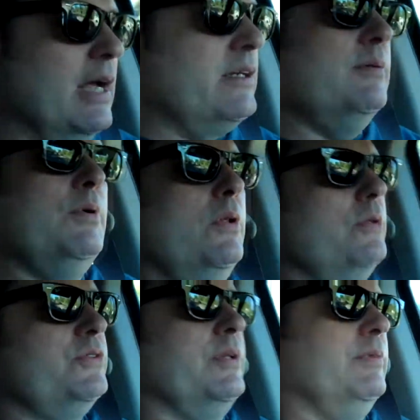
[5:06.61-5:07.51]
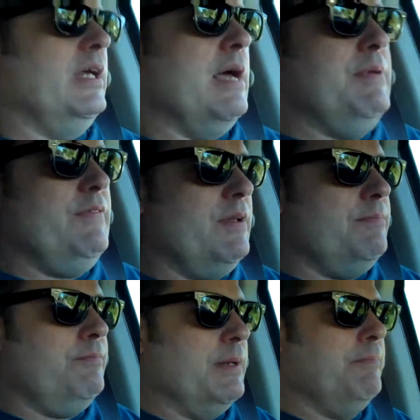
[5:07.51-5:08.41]
collectibles, and I've
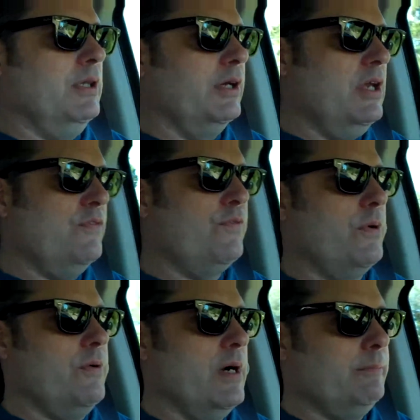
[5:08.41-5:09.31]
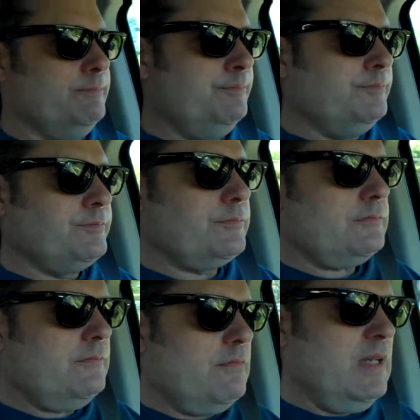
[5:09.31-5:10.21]
even been looking for, um,
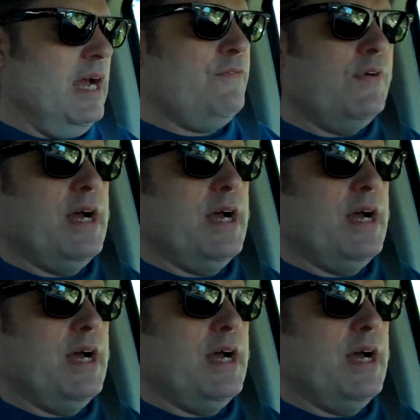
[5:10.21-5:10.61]
I